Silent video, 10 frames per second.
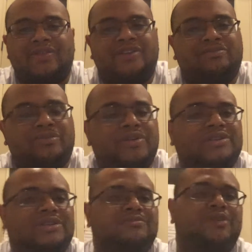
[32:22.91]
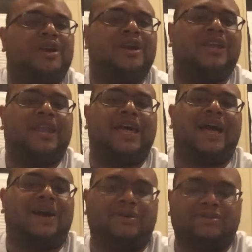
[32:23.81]
this person being
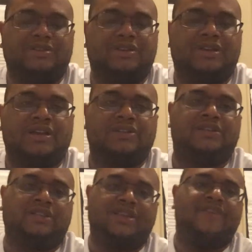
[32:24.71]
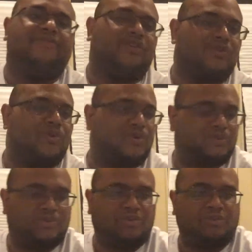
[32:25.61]
allowed to leave the
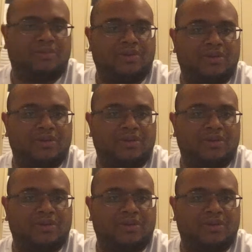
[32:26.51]
courtroom,